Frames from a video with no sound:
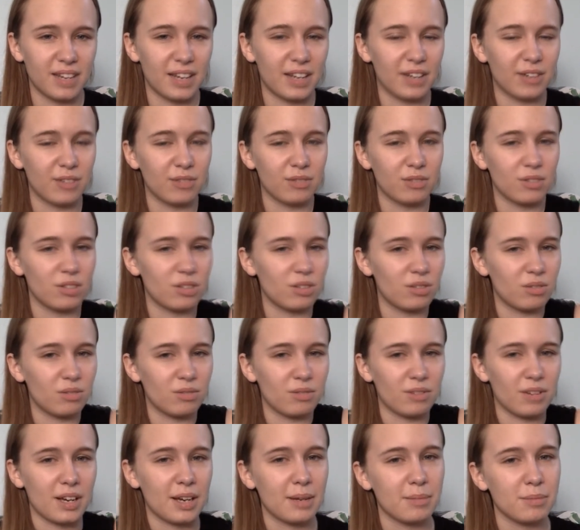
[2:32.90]
I don't know.
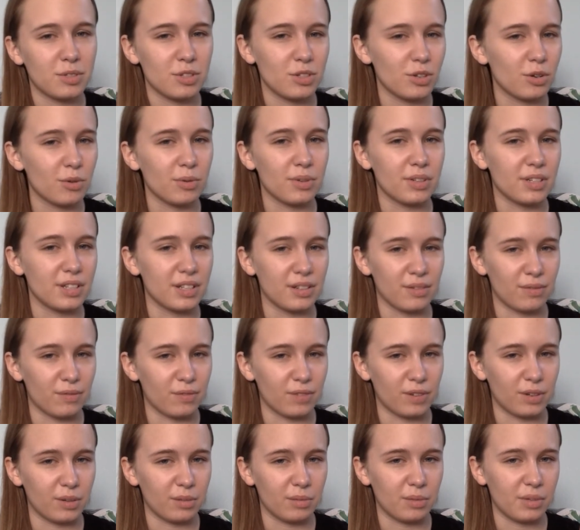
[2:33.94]
I'm so
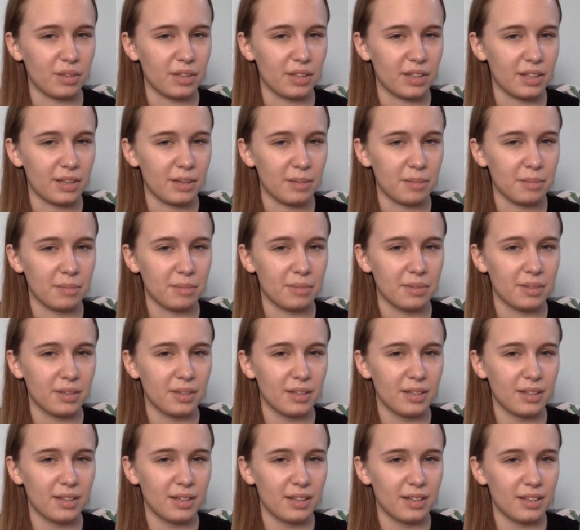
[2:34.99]
indifferent with him,
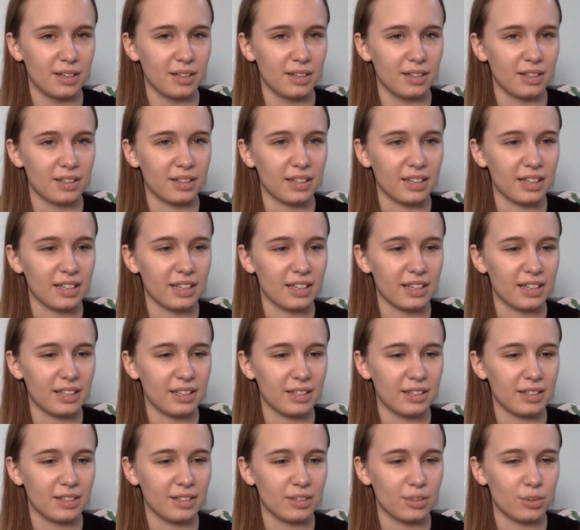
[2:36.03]
like,
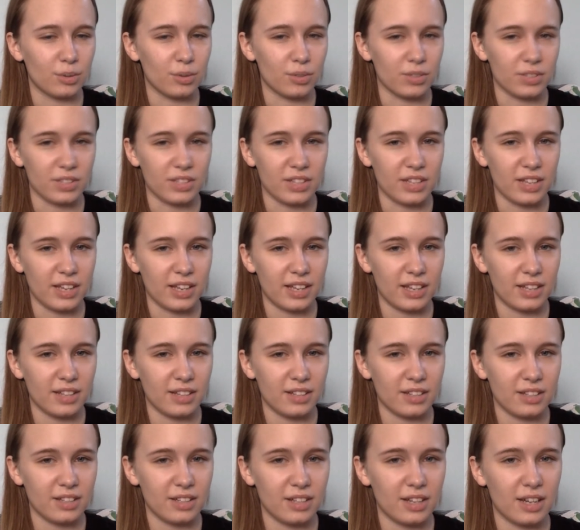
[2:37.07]
towards the
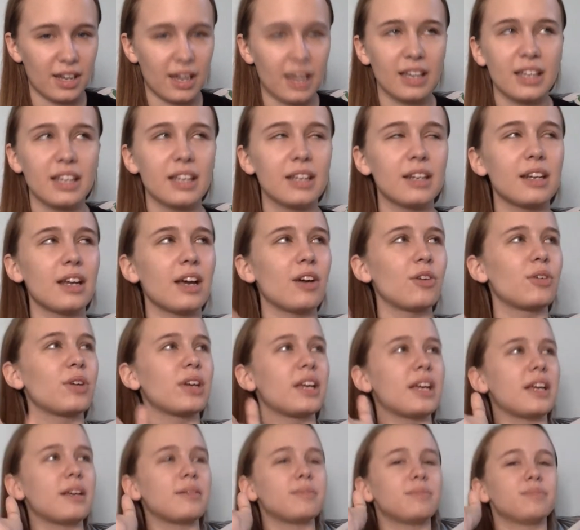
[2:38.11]
end. I can,
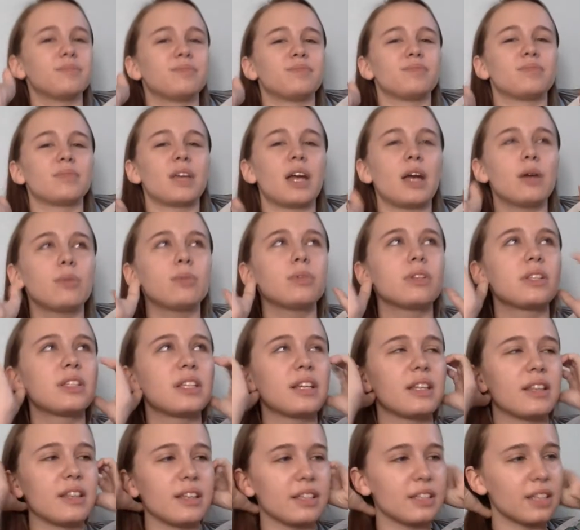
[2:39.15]
okay, I will
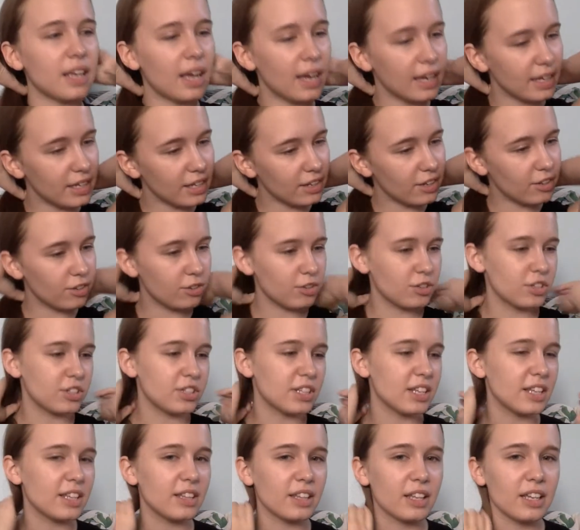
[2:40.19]
say this I can
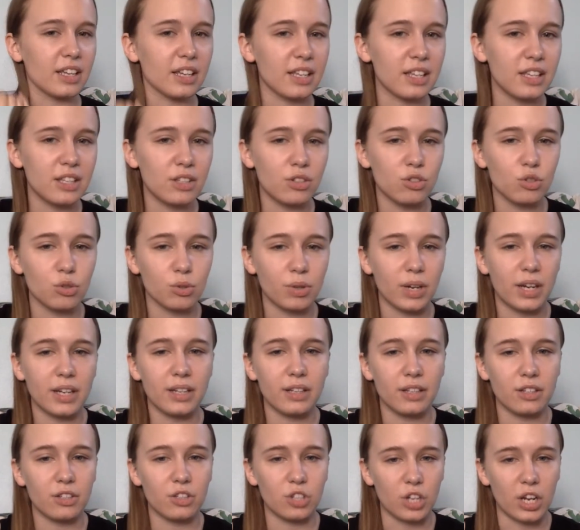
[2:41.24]
understand that he's
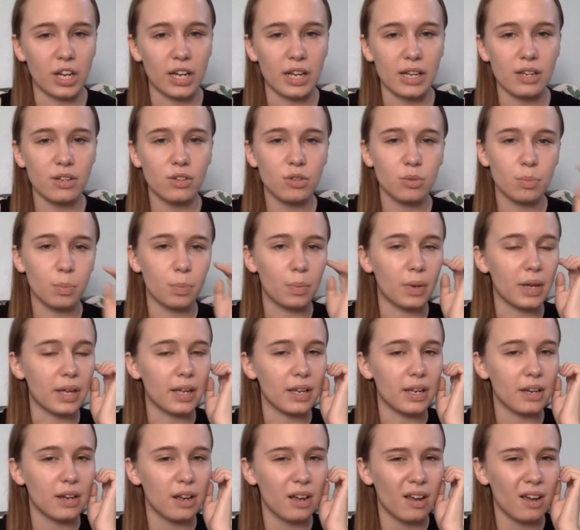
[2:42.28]
trying to change, but